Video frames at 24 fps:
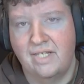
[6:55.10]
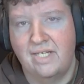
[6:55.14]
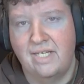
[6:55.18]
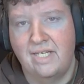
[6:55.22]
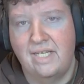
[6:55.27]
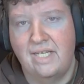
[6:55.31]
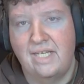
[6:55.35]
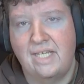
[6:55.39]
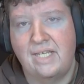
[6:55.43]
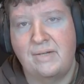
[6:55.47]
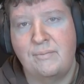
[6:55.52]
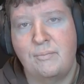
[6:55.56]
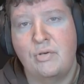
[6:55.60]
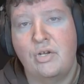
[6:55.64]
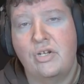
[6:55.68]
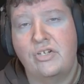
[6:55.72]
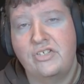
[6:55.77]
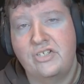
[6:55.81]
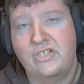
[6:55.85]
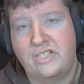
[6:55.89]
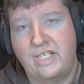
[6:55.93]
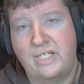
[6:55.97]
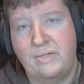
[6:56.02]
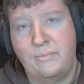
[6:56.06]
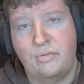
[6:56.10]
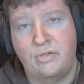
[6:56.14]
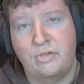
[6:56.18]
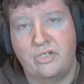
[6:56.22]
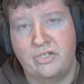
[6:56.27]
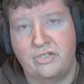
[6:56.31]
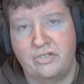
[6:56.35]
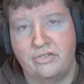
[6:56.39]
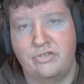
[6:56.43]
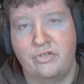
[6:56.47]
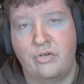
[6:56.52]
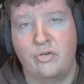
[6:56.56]
In Project
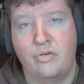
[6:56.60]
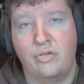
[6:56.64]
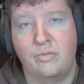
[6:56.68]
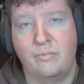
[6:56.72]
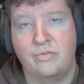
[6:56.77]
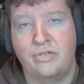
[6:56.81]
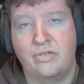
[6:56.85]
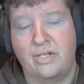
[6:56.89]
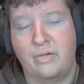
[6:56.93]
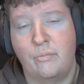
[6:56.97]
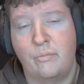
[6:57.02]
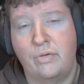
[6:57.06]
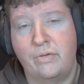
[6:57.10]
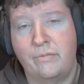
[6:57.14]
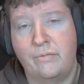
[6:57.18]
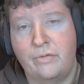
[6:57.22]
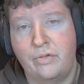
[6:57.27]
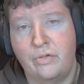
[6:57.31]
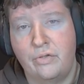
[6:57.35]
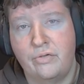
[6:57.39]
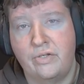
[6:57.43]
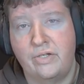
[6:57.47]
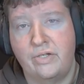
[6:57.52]
Epoch, totems like Wind Fury